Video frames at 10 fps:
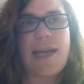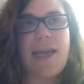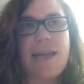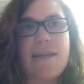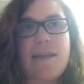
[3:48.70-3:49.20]

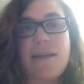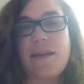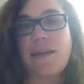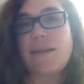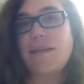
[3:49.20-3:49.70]
and that I
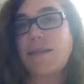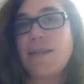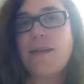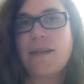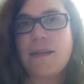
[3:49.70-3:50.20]
likely
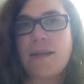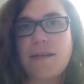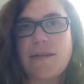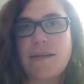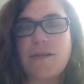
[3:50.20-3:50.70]
did get that
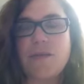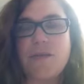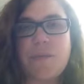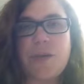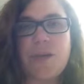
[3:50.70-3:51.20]
intelligence
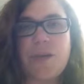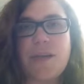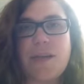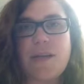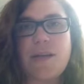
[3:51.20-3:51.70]
from her,
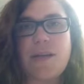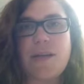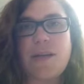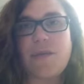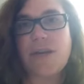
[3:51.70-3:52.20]
and that
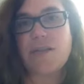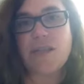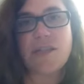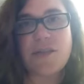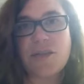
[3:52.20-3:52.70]
I never had a
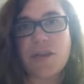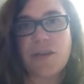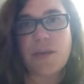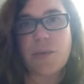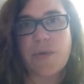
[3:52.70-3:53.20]
chance to share
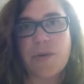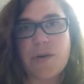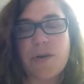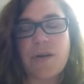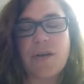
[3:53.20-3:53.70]
that with
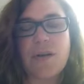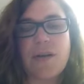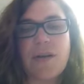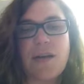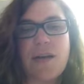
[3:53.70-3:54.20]
her,
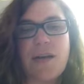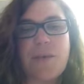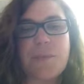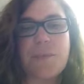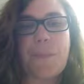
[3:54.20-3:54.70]

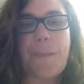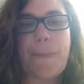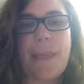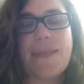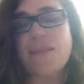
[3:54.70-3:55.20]
um,
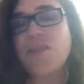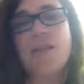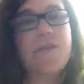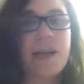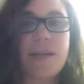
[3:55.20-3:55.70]
and that she
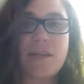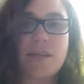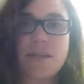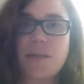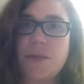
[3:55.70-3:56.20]
never had the
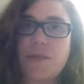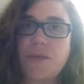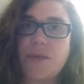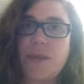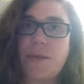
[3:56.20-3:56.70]
chance to believe in
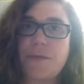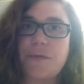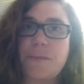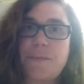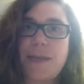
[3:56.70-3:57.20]

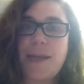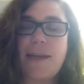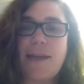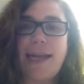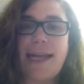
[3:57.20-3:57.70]
herself.
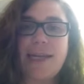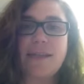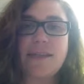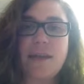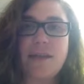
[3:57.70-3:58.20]
And I
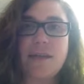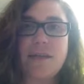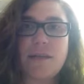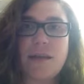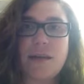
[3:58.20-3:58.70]

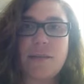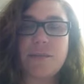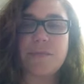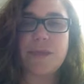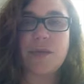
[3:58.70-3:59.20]
decided,
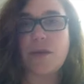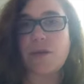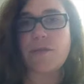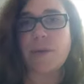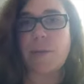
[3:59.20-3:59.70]
um, in honor of my